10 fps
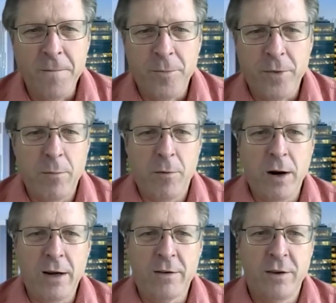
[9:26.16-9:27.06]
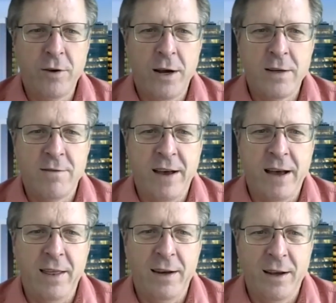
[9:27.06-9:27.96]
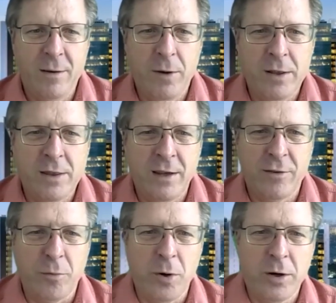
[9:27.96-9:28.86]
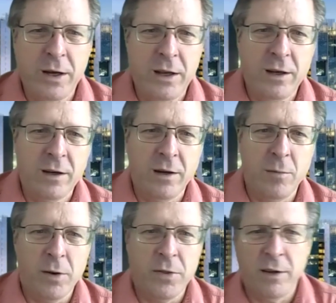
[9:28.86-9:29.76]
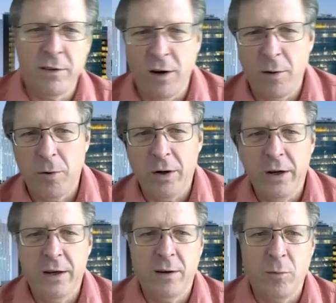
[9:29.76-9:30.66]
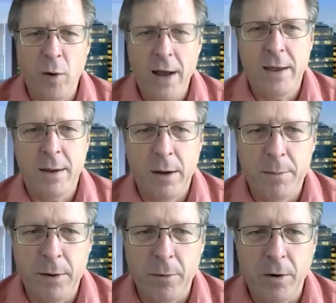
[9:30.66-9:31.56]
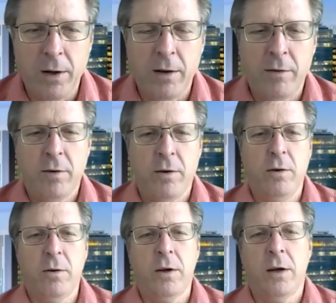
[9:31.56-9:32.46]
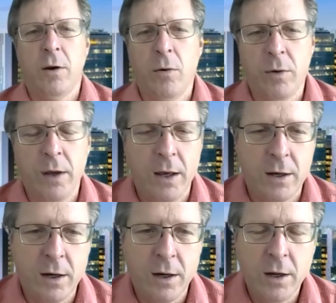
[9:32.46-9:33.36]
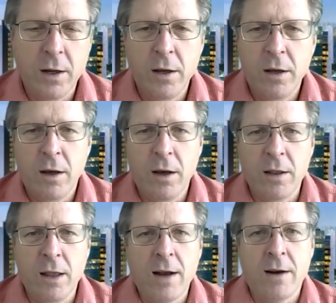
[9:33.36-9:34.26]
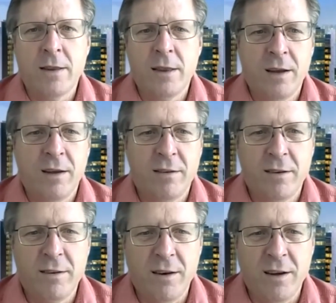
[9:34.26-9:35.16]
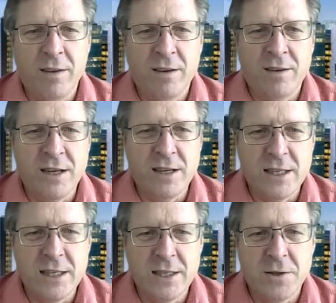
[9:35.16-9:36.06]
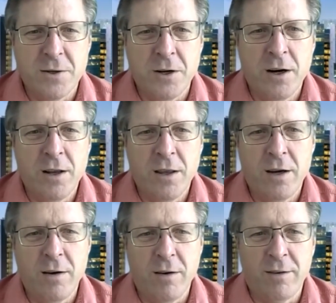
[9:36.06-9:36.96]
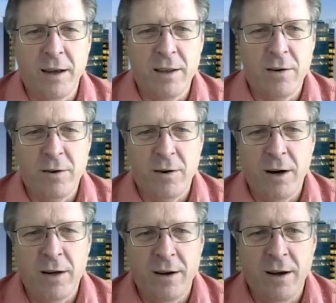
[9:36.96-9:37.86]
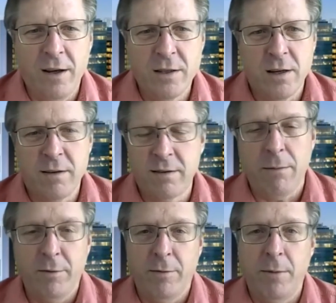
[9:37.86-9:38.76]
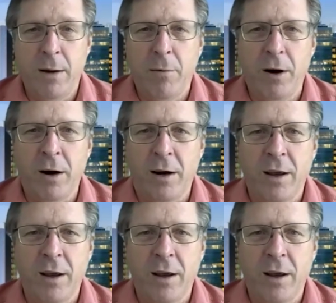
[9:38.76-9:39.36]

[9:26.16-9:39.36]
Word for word: And we're actually trying to validate what things are working and what things aren't working and why they might be working. So you can go get a lot of things in in the GNC store that are say that they're anti-aging, and some of them may work.